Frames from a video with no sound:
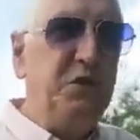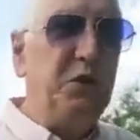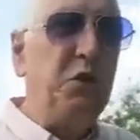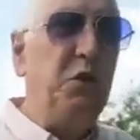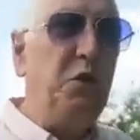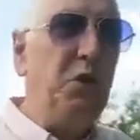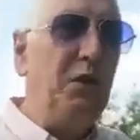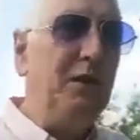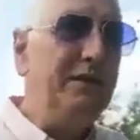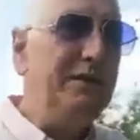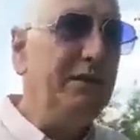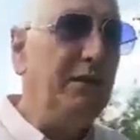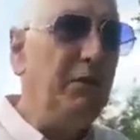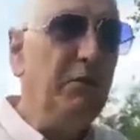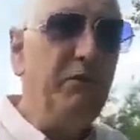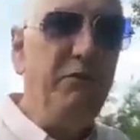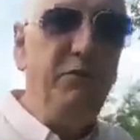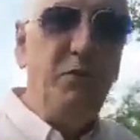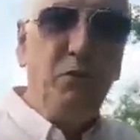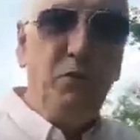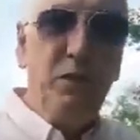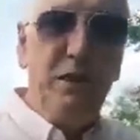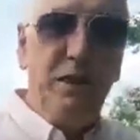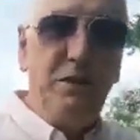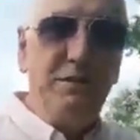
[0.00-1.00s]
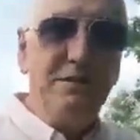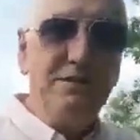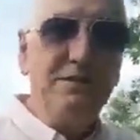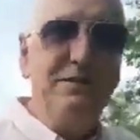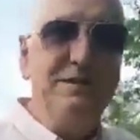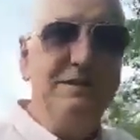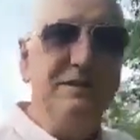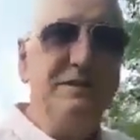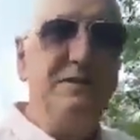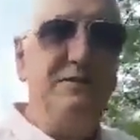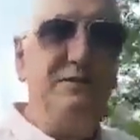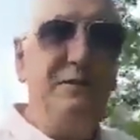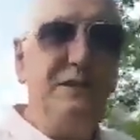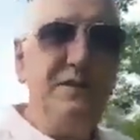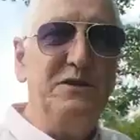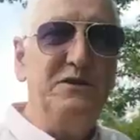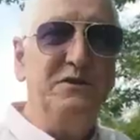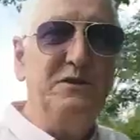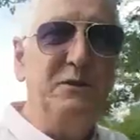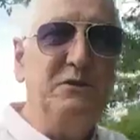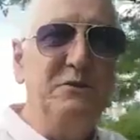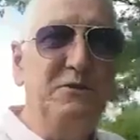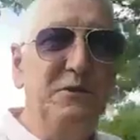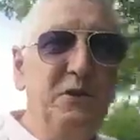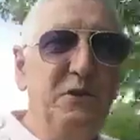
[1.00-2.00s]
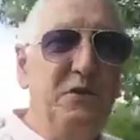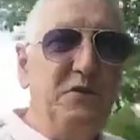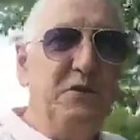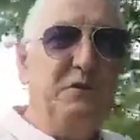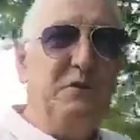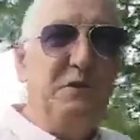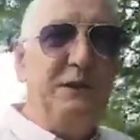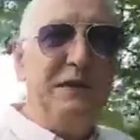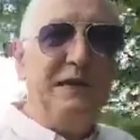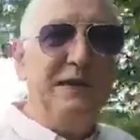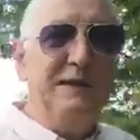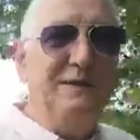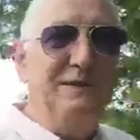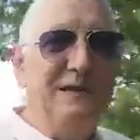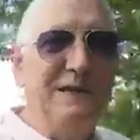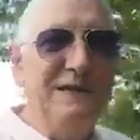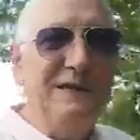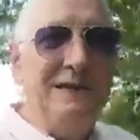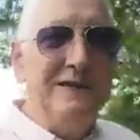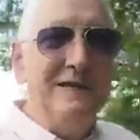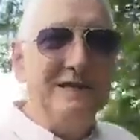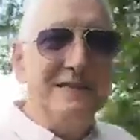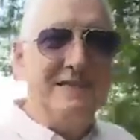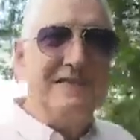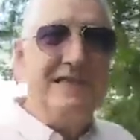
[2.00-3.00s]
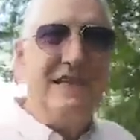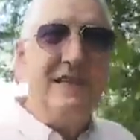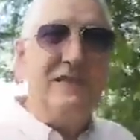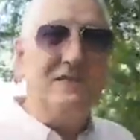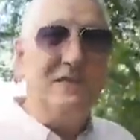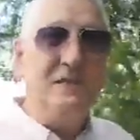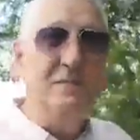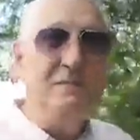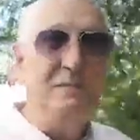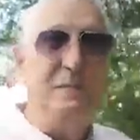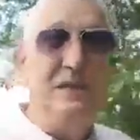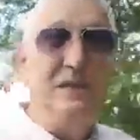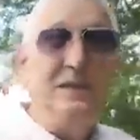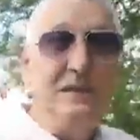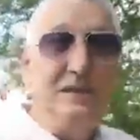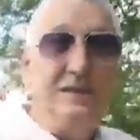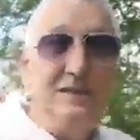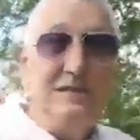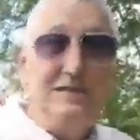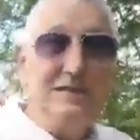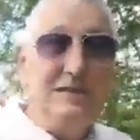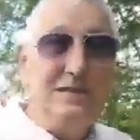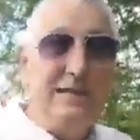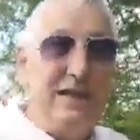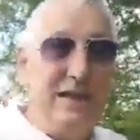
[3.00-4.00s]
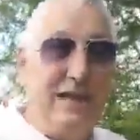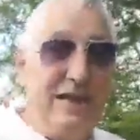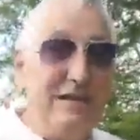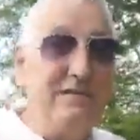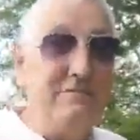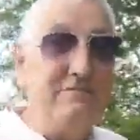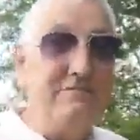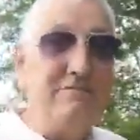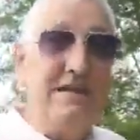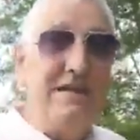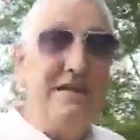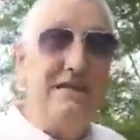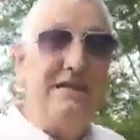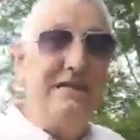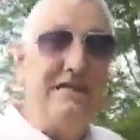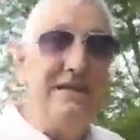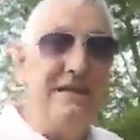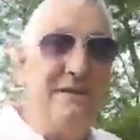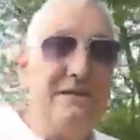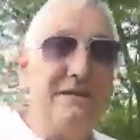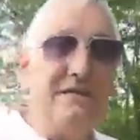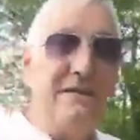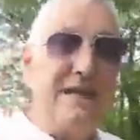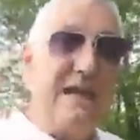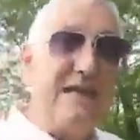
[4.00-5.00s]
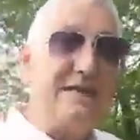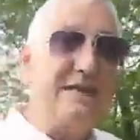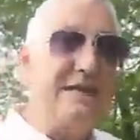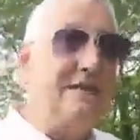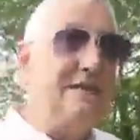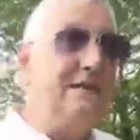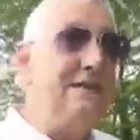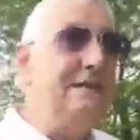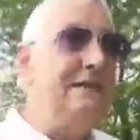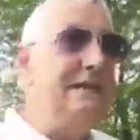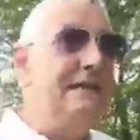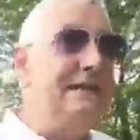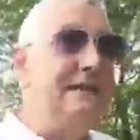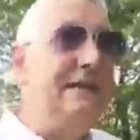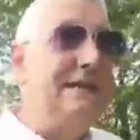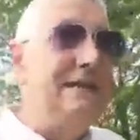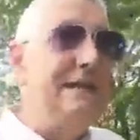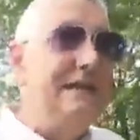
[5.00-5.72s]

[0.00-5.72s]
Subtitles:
tour of the world to finish off the European section, because they had a really serious accident